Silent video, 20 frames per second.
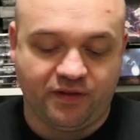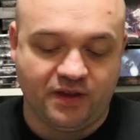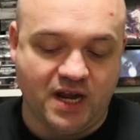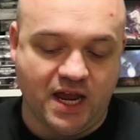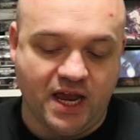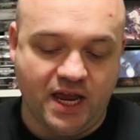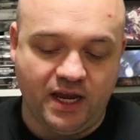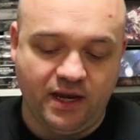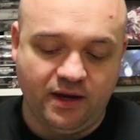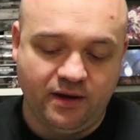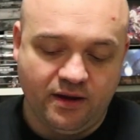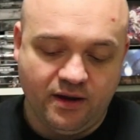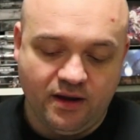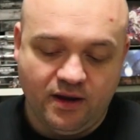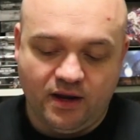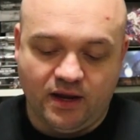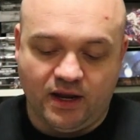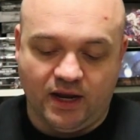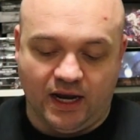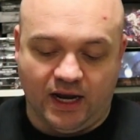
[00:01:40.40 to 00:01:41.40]
today.
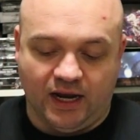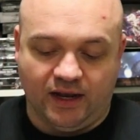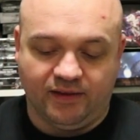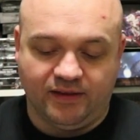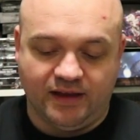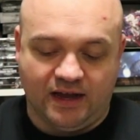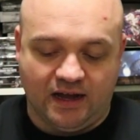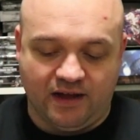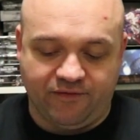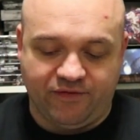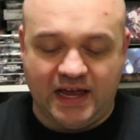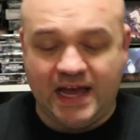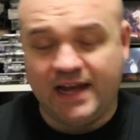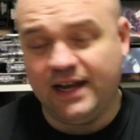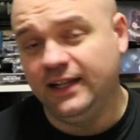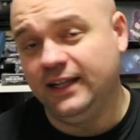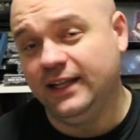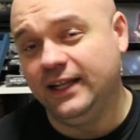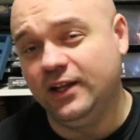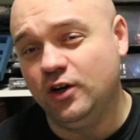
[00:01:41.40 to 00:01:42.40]
And uh, I've
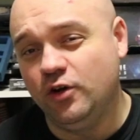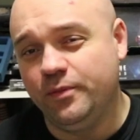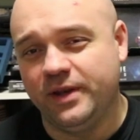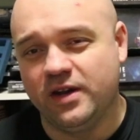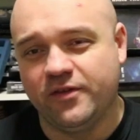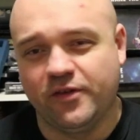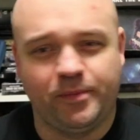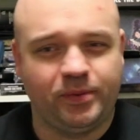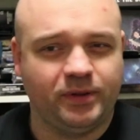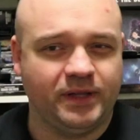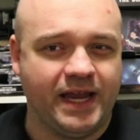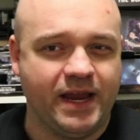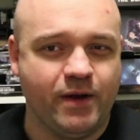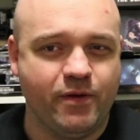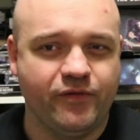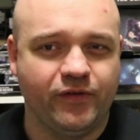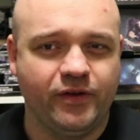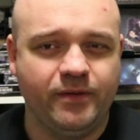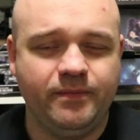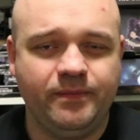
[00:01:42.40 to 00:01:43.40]
had a little bit of a play
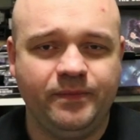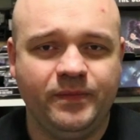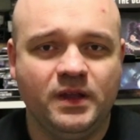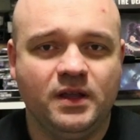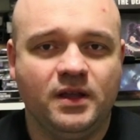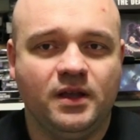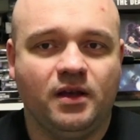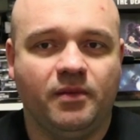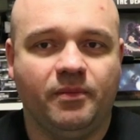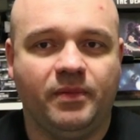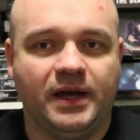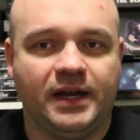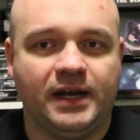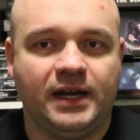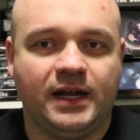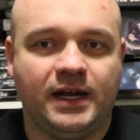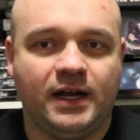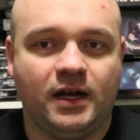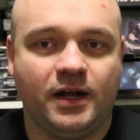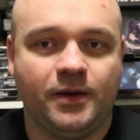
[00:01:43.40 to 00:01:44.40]
with them, but uh,
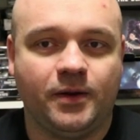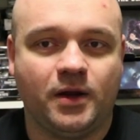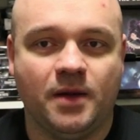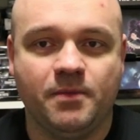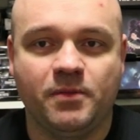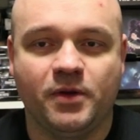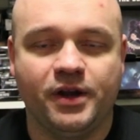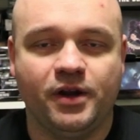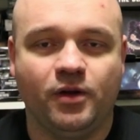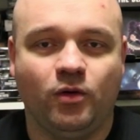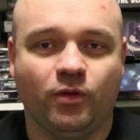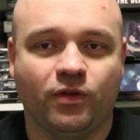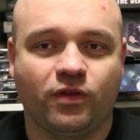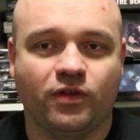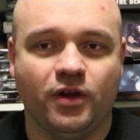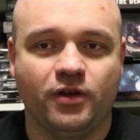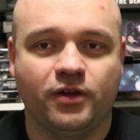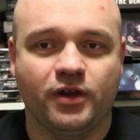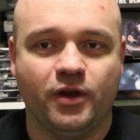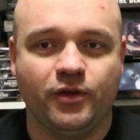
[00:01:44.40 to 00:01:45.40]
I, I'm going to
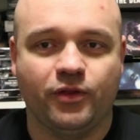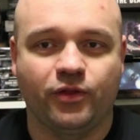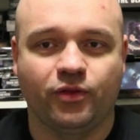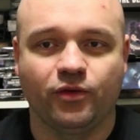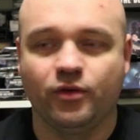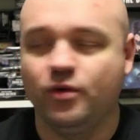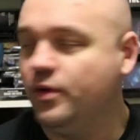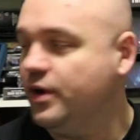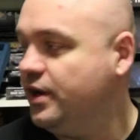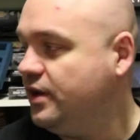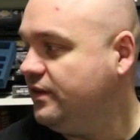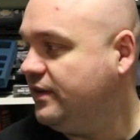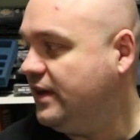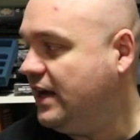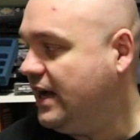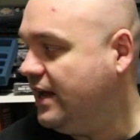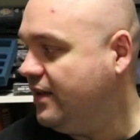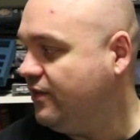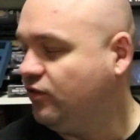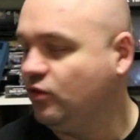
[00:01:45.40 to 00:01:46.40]
also go through and,
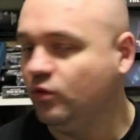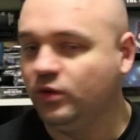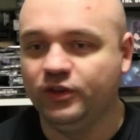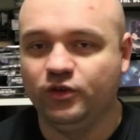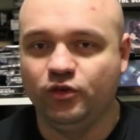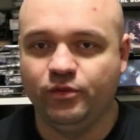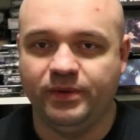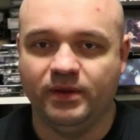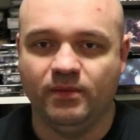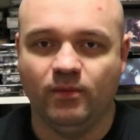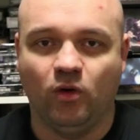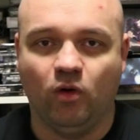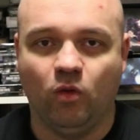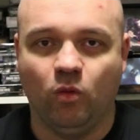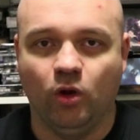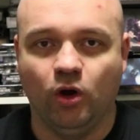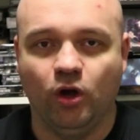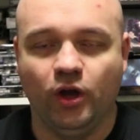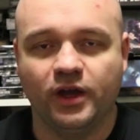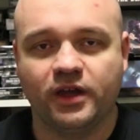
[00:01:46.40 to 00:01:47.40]
uh, and do a little bit more
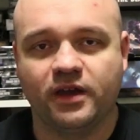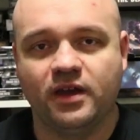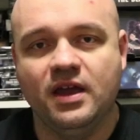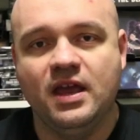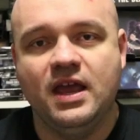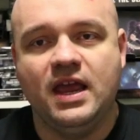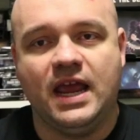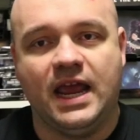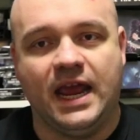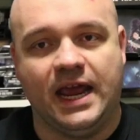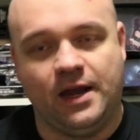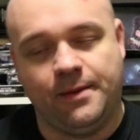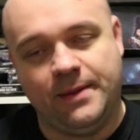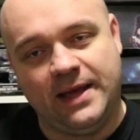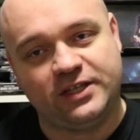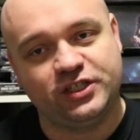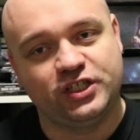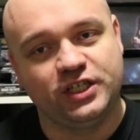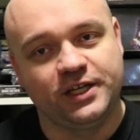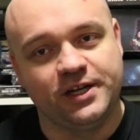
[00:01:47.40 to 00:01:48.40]
work. And I'm
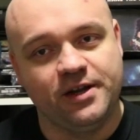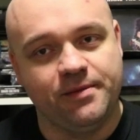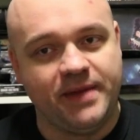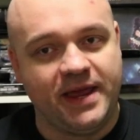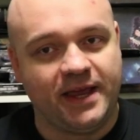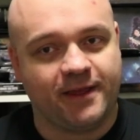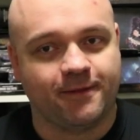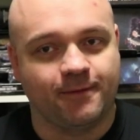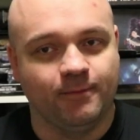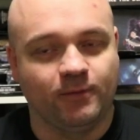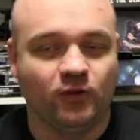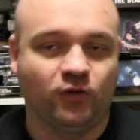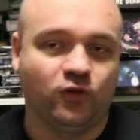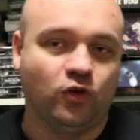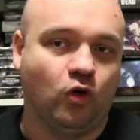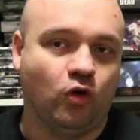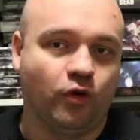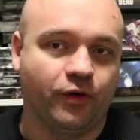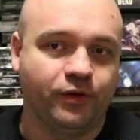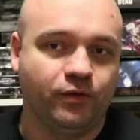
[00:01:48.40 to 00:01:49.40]
actually going to make some
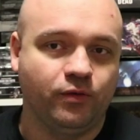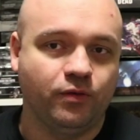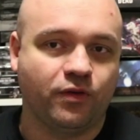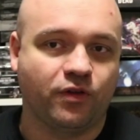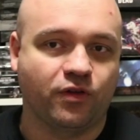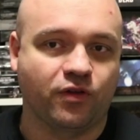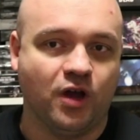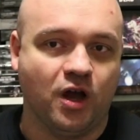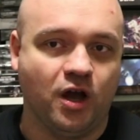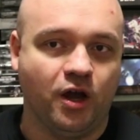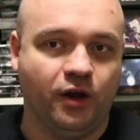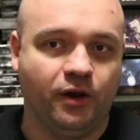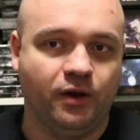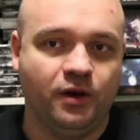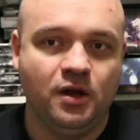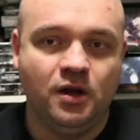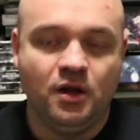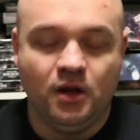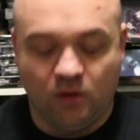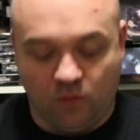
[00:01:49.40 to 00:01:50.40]
tutorials. So
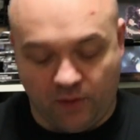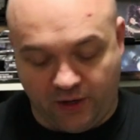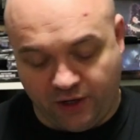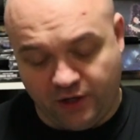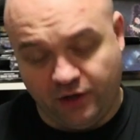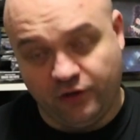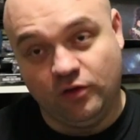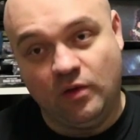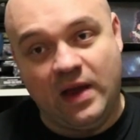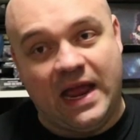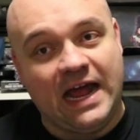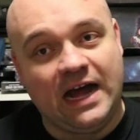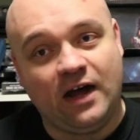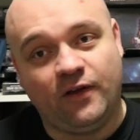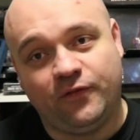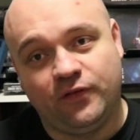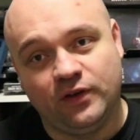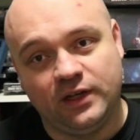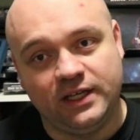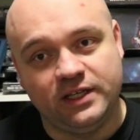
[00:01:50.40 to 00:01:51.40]
we're going to do an
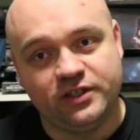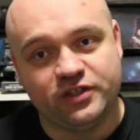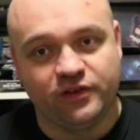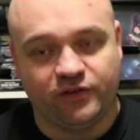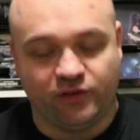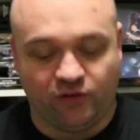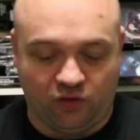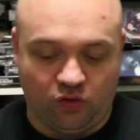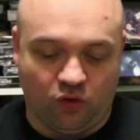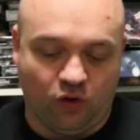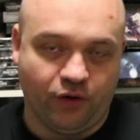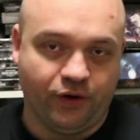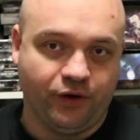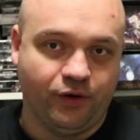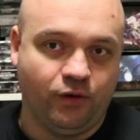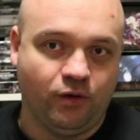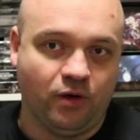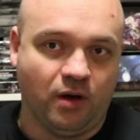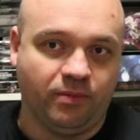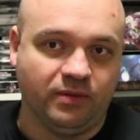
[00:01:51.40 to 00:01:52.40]
Alpha Legion
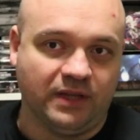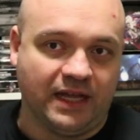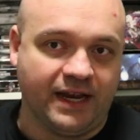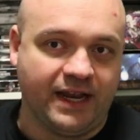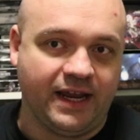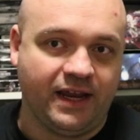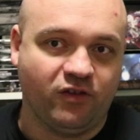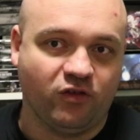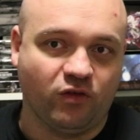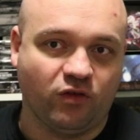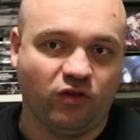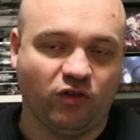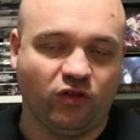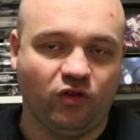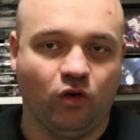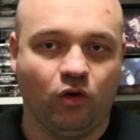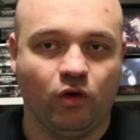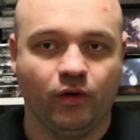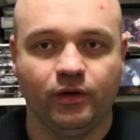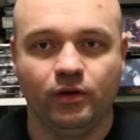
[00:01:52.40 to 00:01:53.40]
tutorial, a Blood Angels
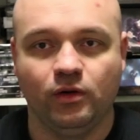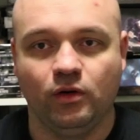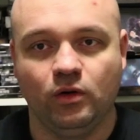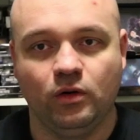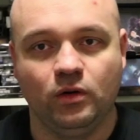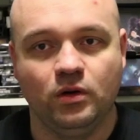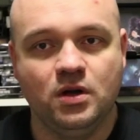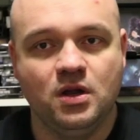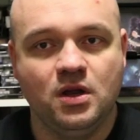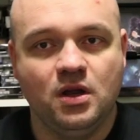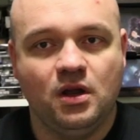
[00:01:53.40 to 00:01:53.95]
tutorial,